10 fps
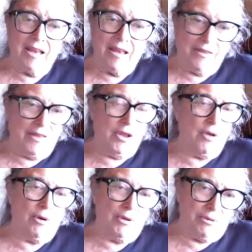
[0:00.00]
than the
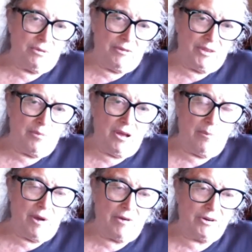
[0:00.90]
author of the
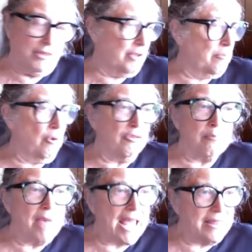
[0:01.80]
Mahabharata. They're both
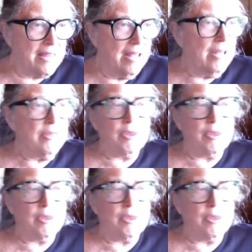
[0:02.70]
men they